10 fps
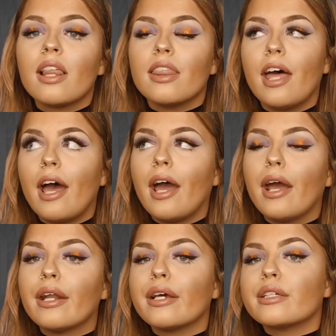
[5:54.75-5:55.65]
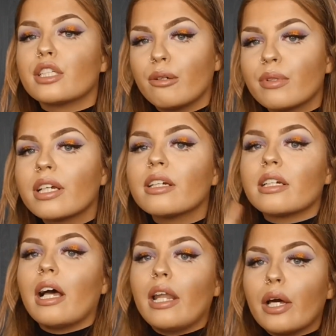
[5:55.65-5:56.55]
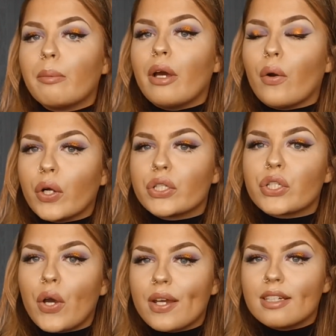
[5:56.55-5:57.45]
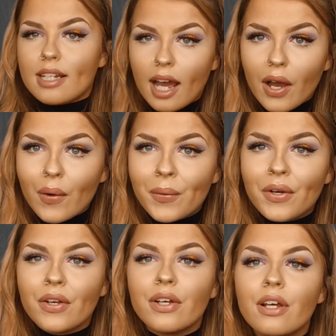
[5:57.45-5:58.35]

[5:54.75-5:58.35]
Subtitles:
then something a little bit odd's going down.